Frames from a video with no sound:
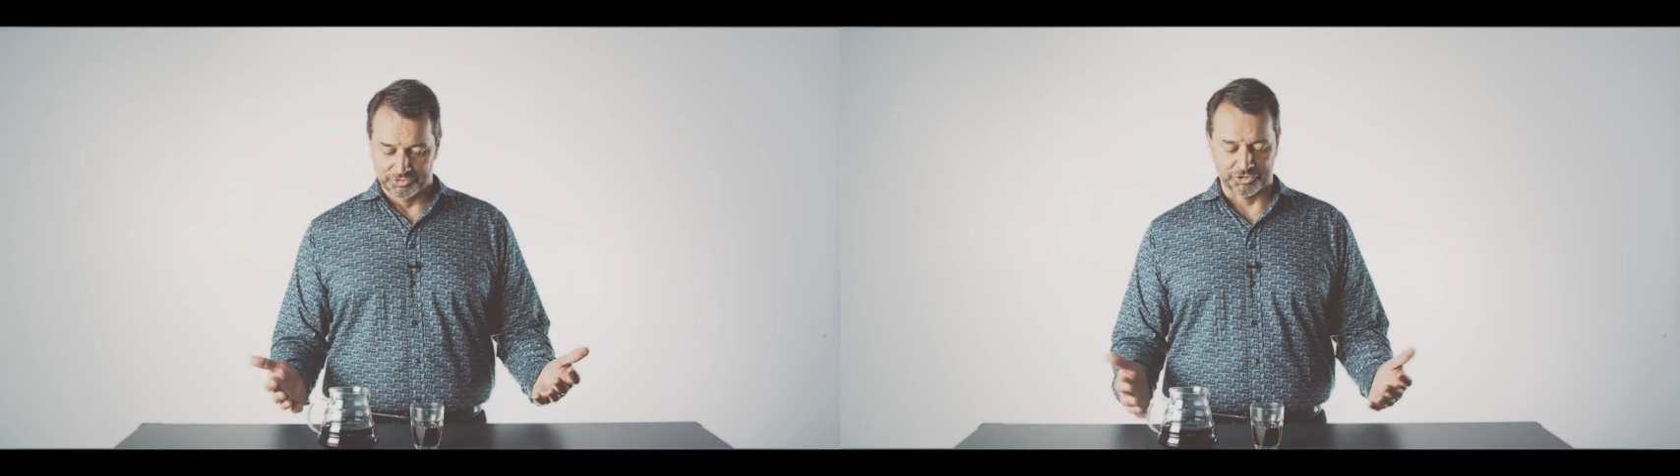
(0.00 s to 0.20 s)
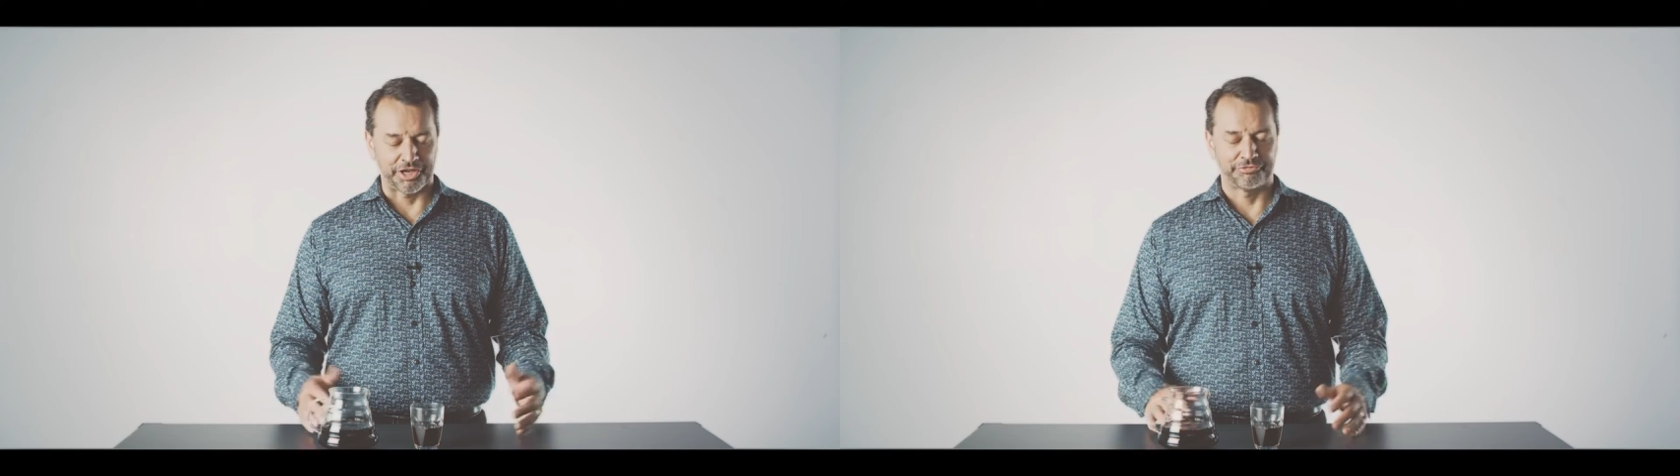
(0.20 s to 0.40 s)

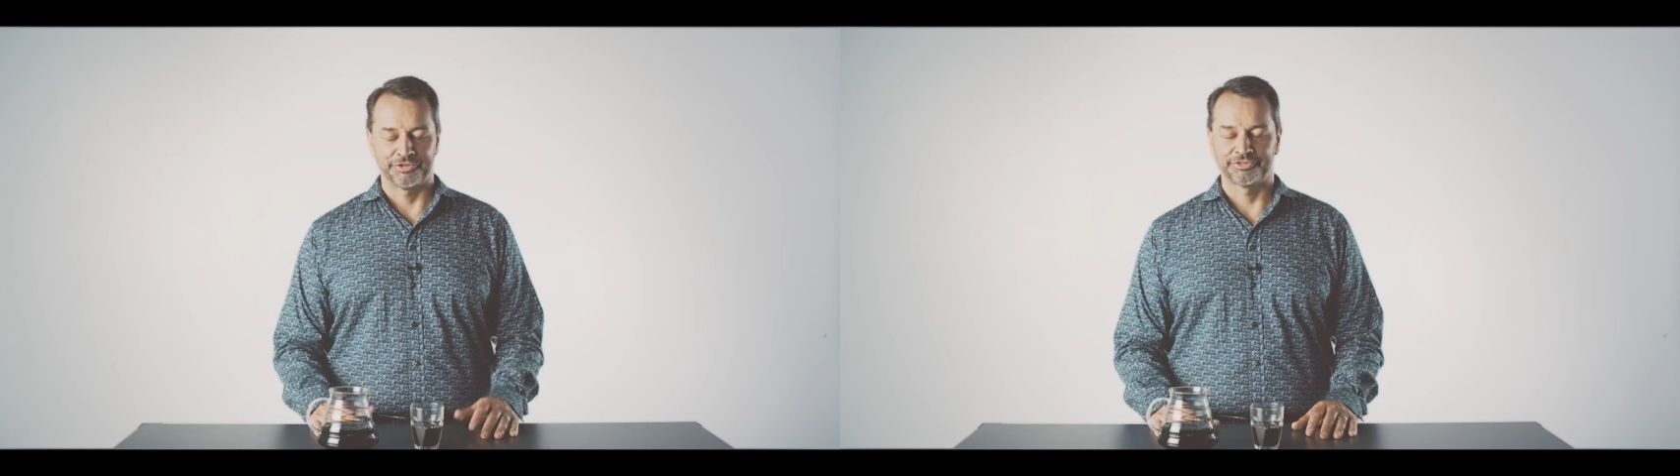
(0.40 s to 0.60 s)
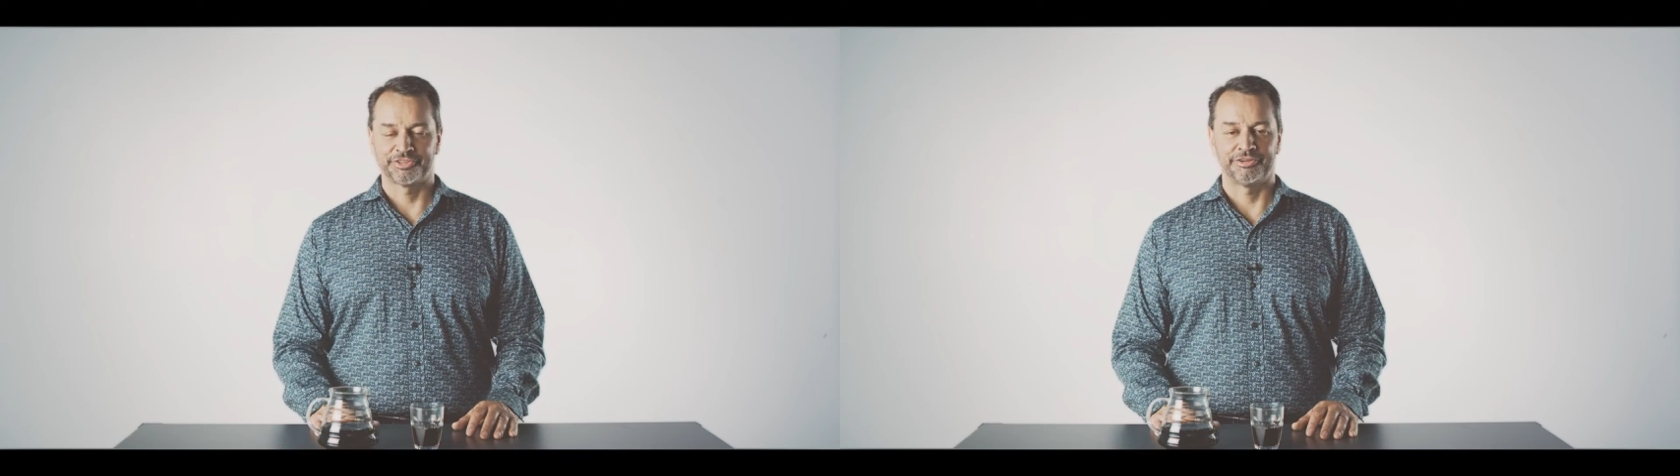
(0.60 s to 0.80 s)
try it for
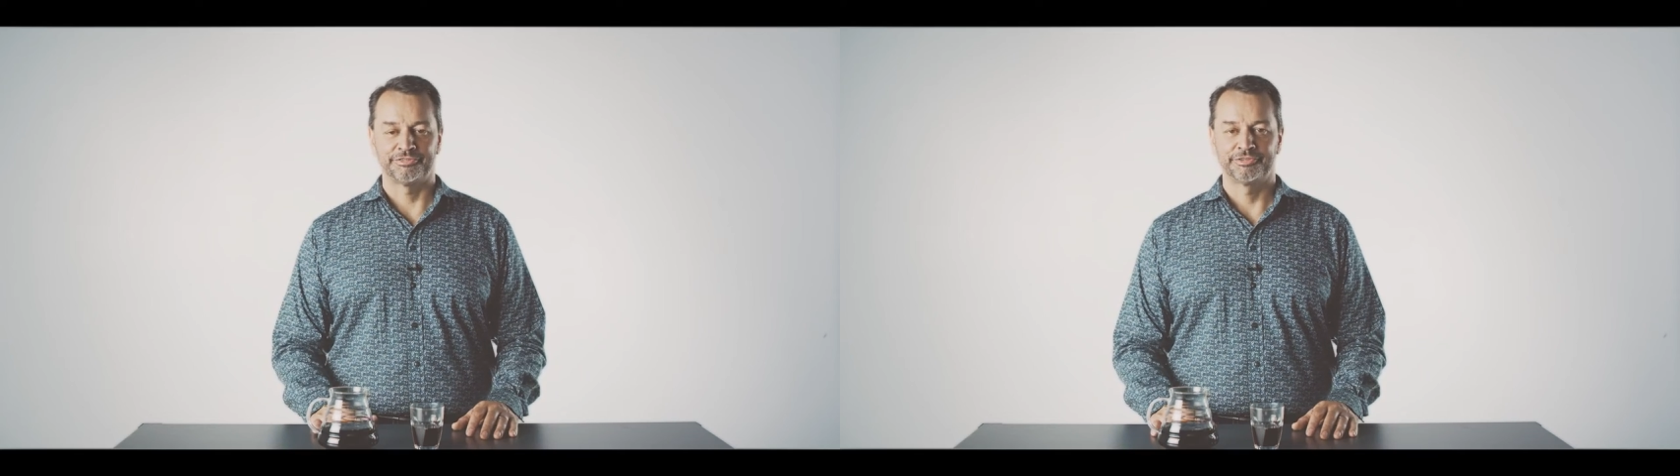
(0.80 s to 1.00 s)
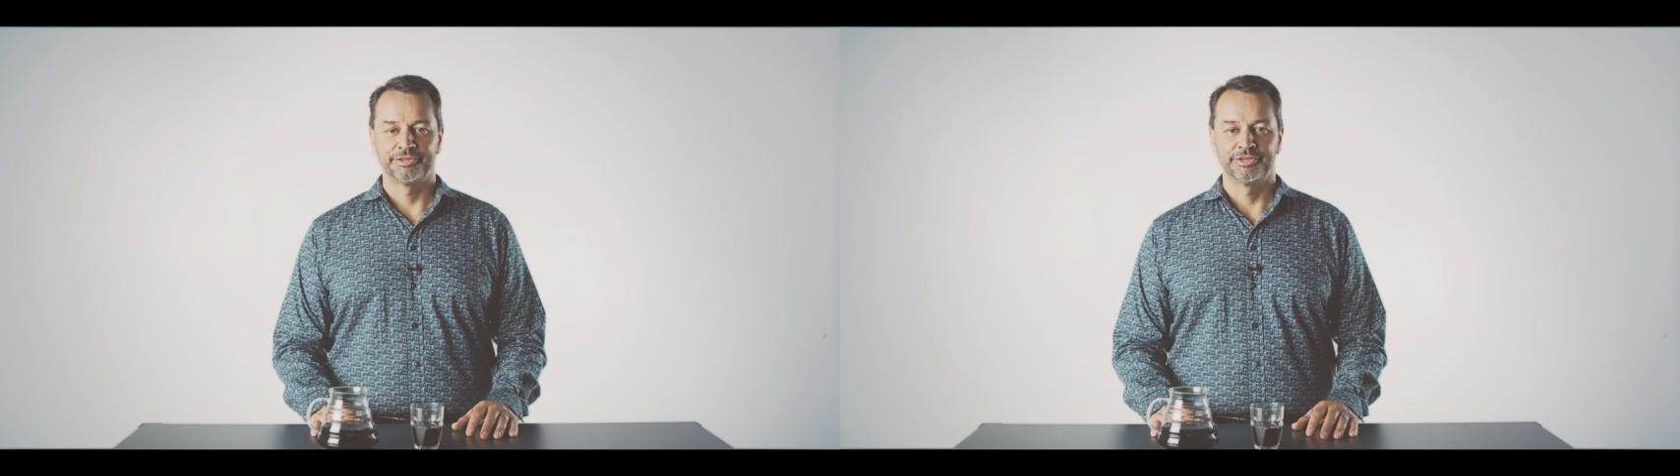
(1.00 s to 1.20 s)
yourself.
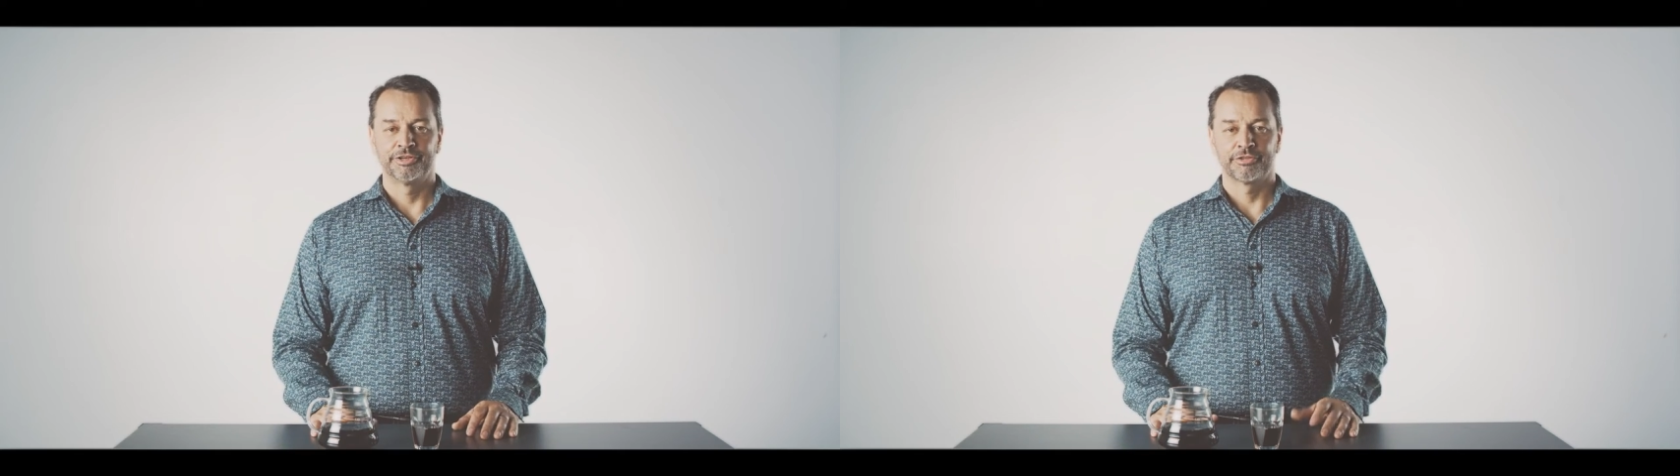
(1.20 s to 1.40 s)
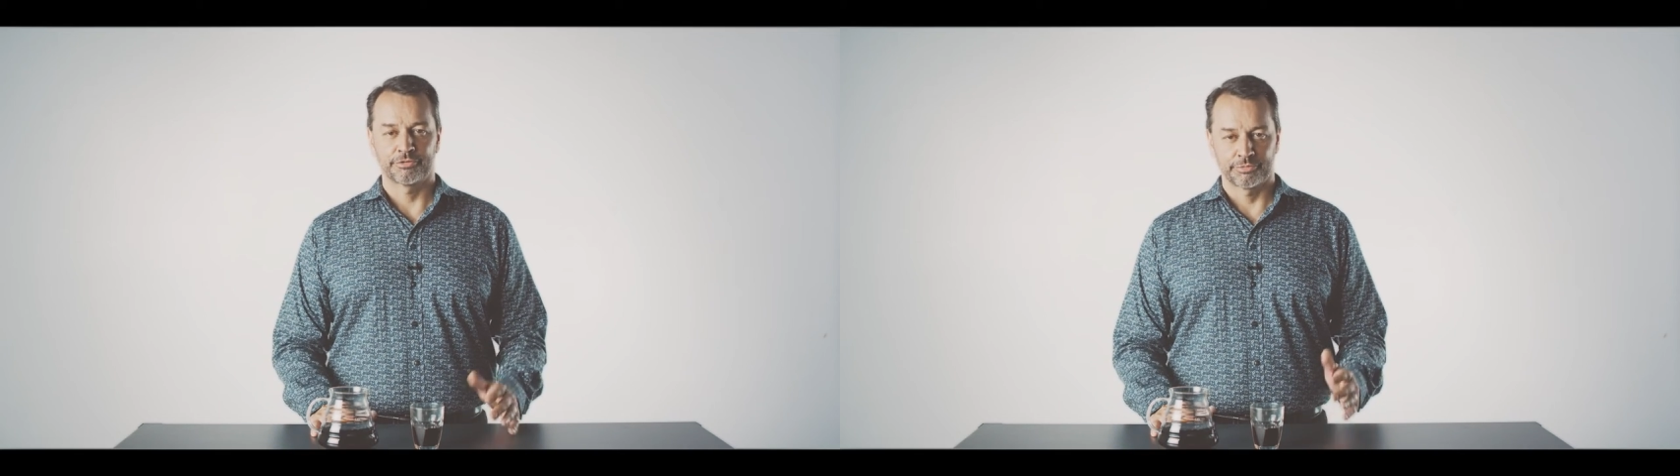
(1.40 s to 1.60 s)

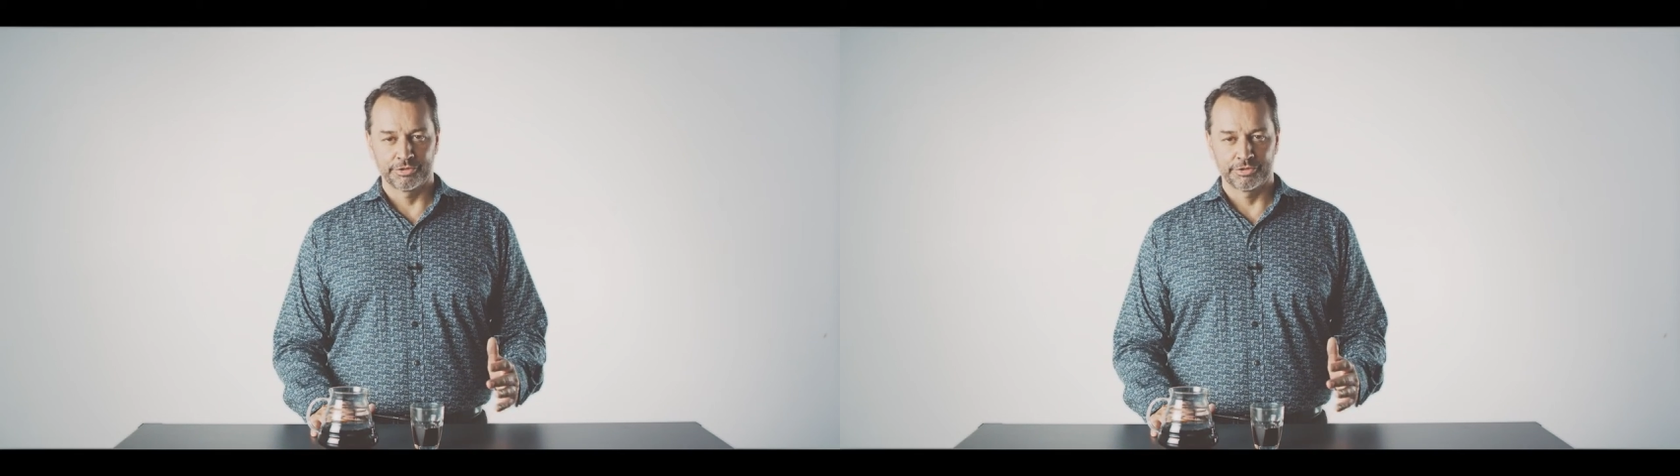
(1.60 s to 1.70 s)
The